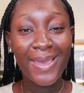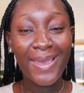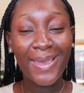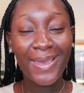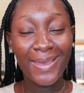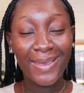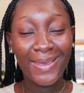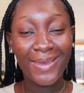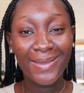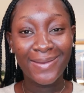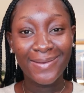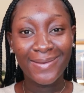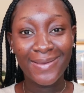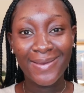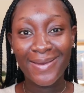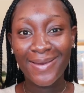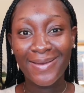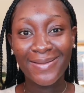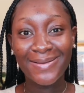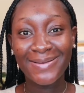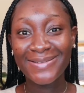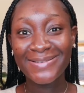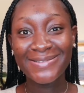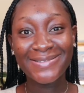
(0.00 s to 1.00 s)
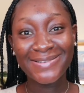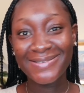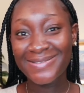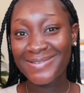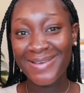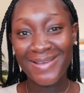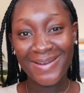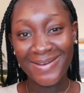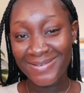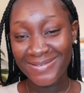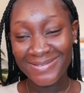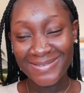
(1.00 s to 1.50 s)
And yeah, let's just
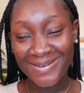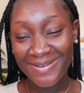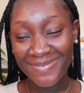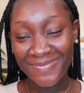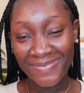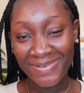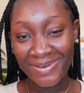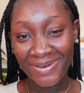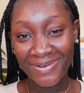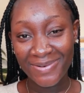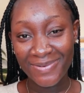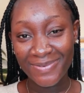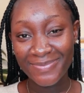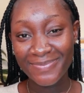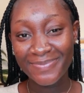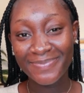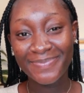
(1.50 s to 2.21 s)
get into the video.